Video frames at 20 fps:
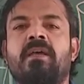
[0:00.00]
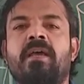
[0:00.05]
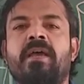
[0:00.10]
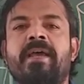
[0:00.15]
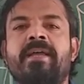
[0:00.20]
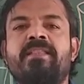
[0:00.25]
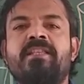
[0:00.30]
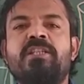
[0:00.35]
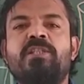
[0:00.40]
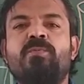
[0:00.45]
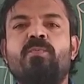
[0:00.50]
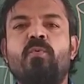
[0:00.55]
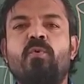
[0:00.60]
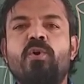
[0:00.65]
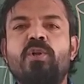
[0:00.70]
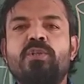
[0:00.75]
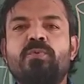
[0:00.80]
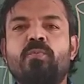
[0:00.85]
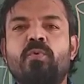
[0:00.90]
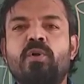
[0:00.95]
and the
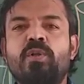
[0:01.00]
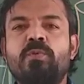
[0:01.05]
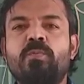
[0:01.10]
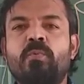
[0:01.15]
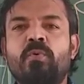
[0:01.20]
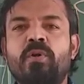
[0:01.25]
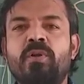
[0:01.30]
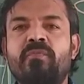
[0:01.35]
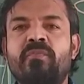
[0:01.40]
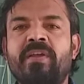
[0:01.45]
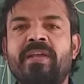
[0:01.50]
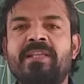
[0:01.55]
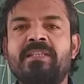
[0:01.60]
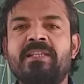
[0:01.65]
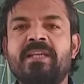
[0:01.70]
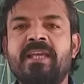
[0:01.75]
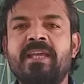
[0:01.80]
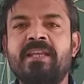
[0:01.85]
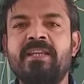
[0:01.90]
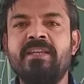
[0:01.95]
small veins
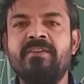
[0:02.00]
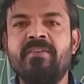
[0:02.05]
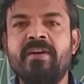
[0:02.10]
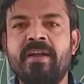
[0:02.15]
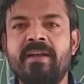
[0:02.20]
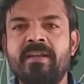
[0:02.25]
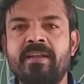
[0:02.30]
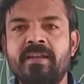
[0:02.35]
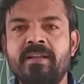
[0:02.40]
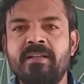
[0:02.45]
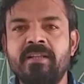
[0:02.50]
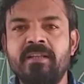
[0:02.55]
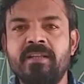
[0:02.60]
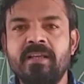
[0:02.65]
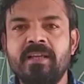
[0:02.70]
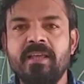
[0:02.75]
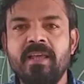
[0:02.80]
again divided in the